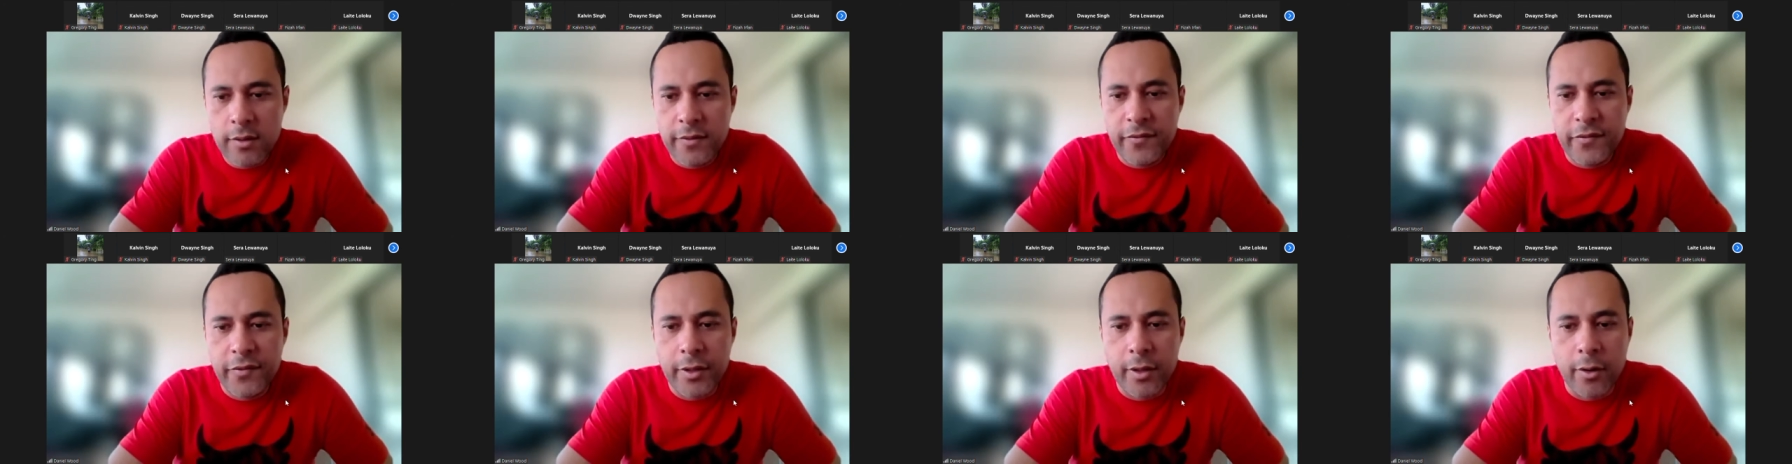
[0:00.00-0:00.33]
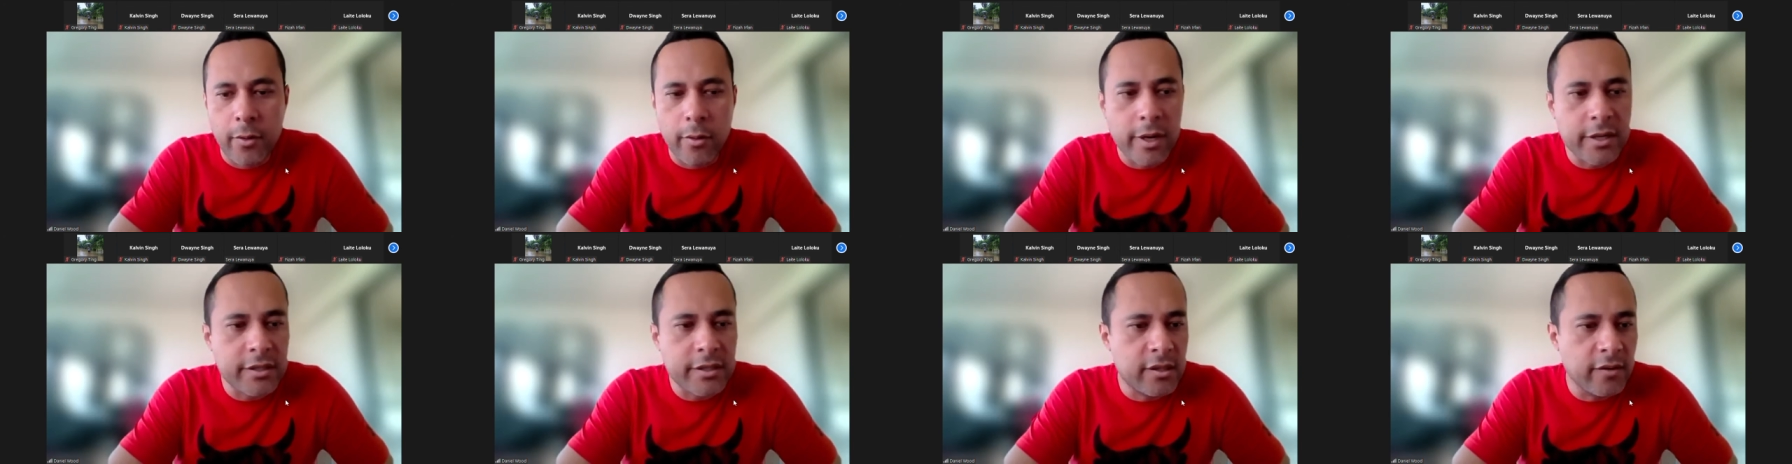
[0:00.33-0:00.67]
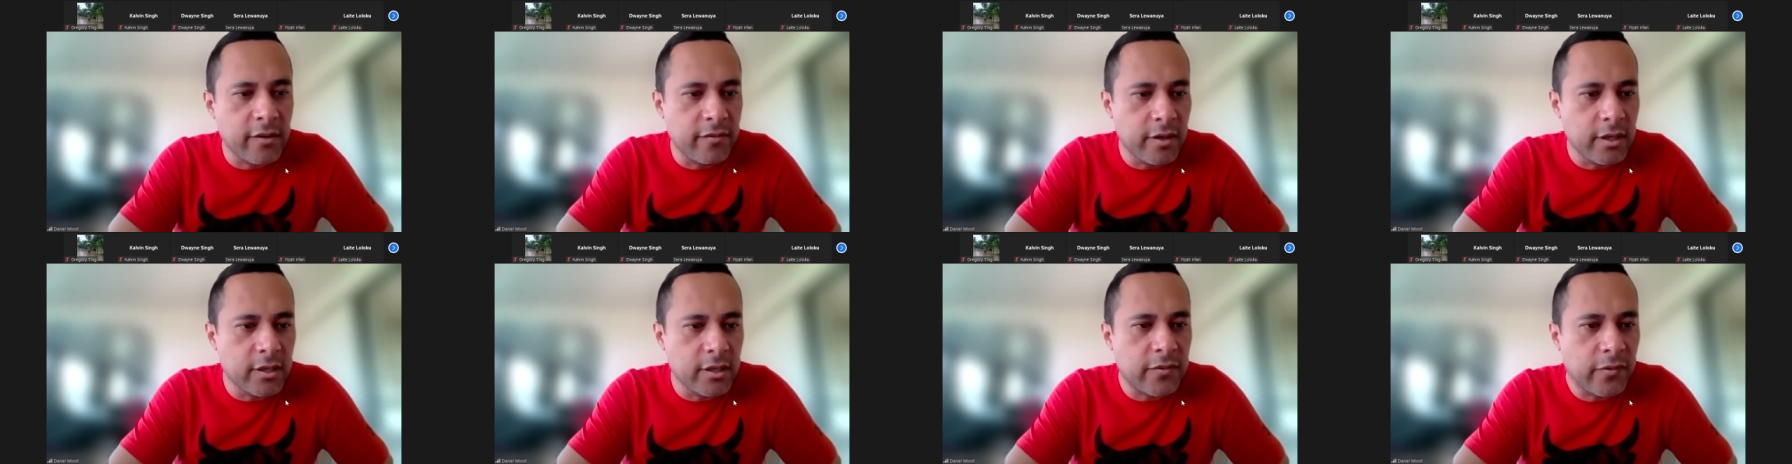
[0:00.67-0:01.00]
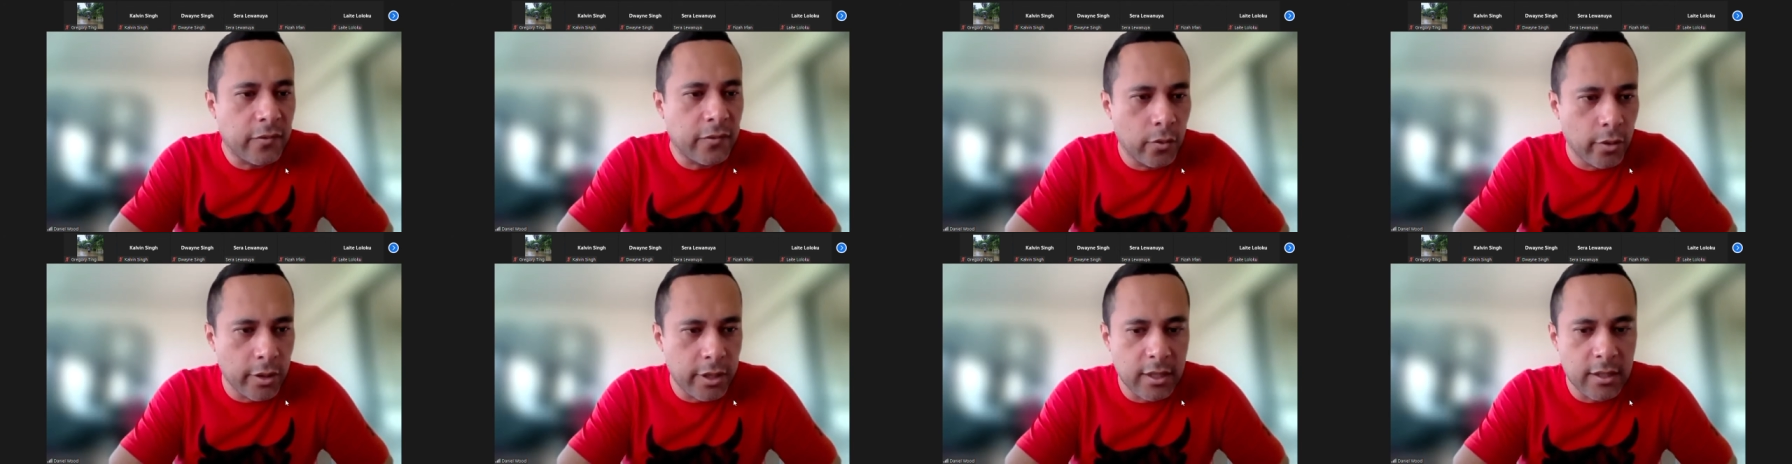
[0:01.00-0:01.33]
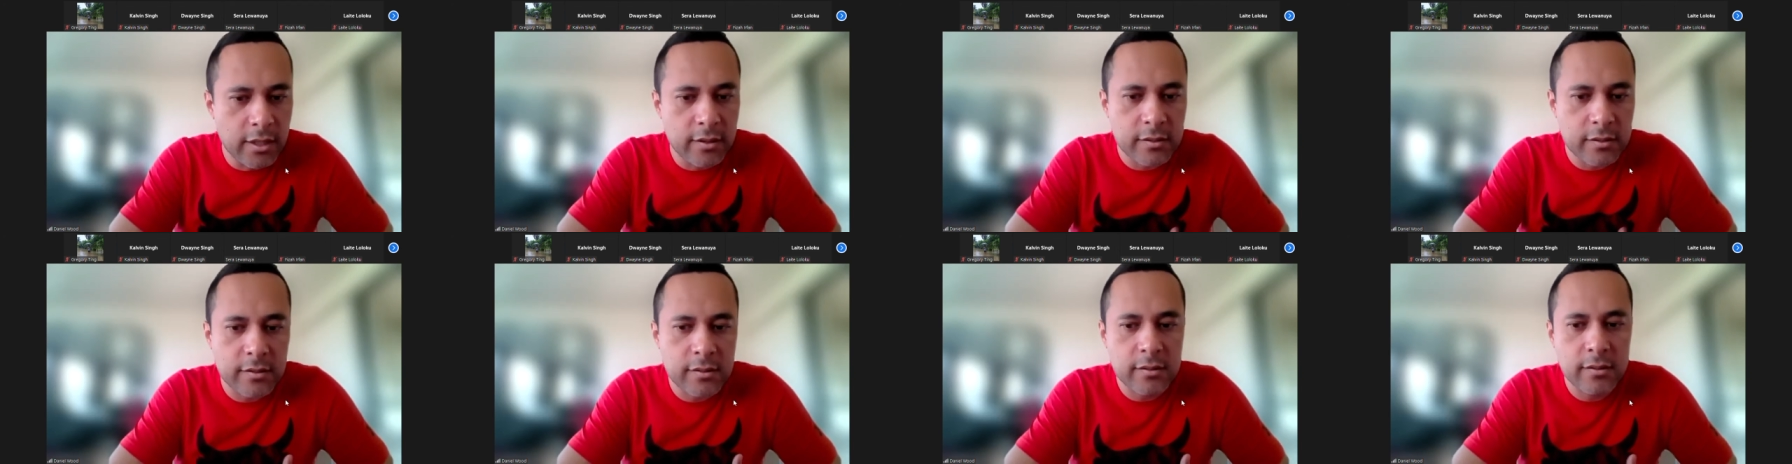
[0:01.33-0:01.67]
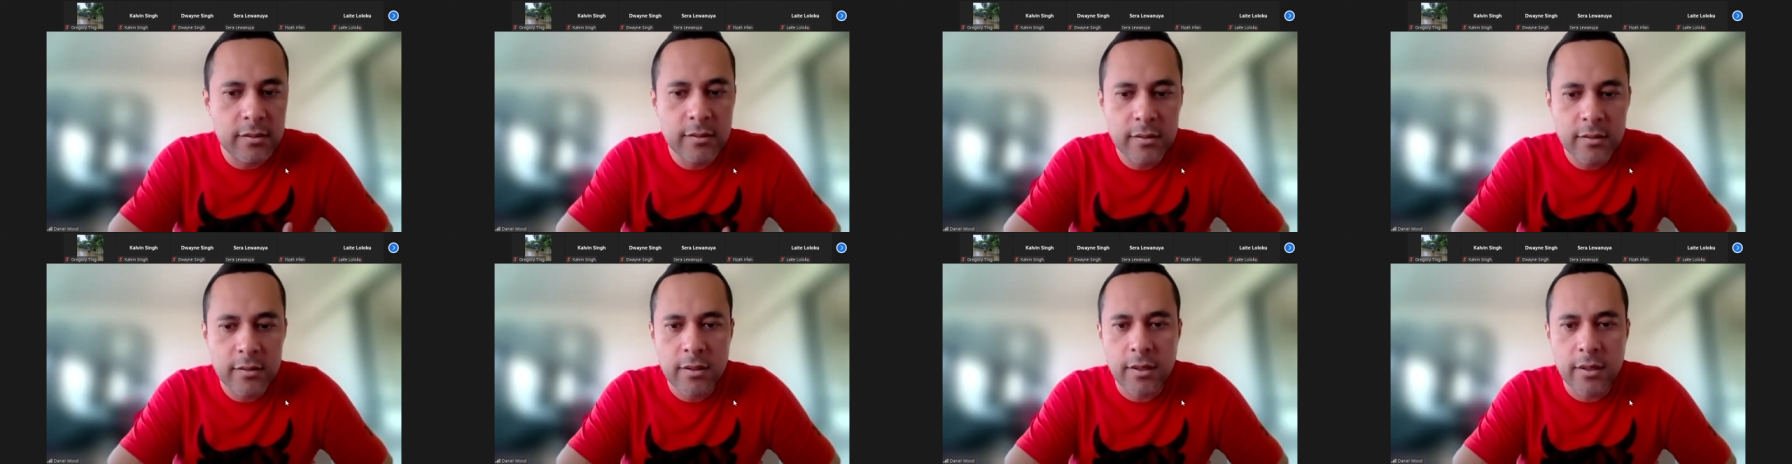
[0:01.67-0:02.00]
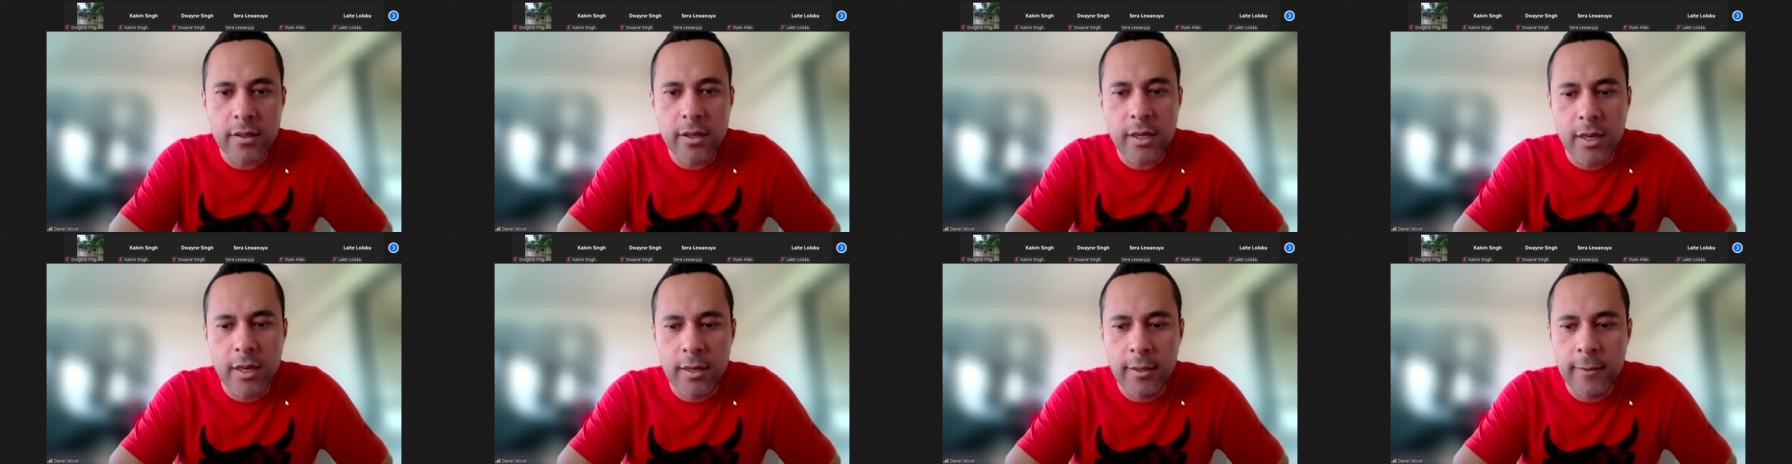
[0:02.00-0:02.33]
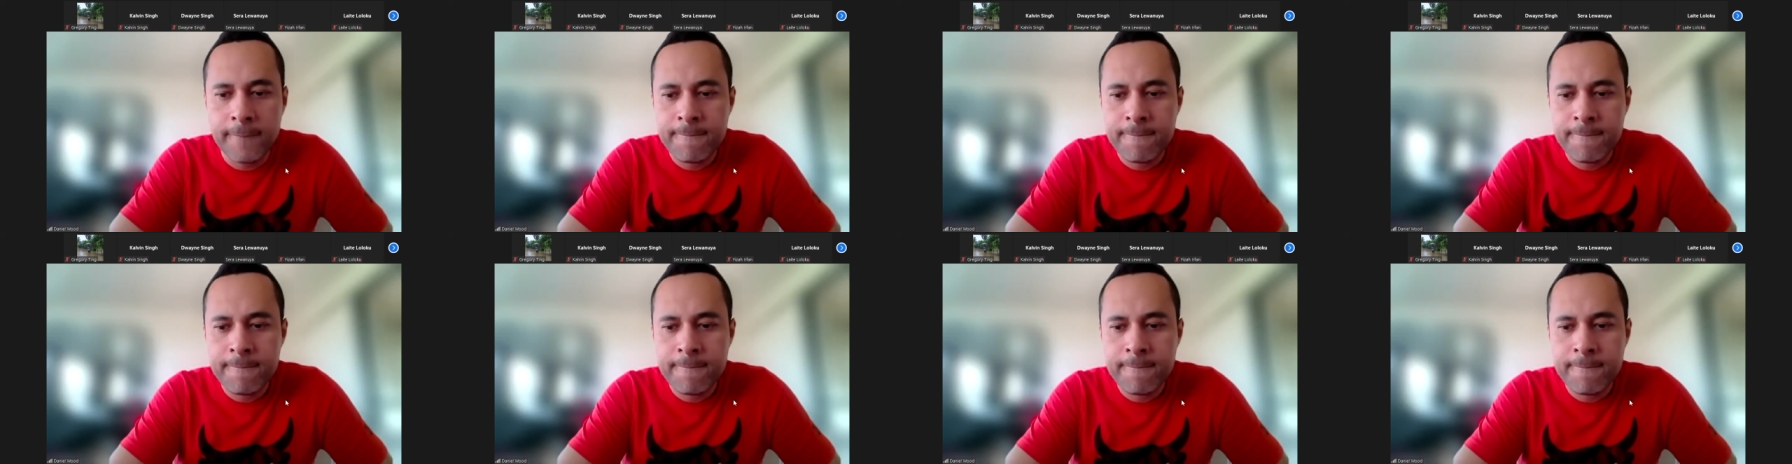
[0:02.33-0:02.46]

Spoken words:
for the rest of this 4 years. Okay.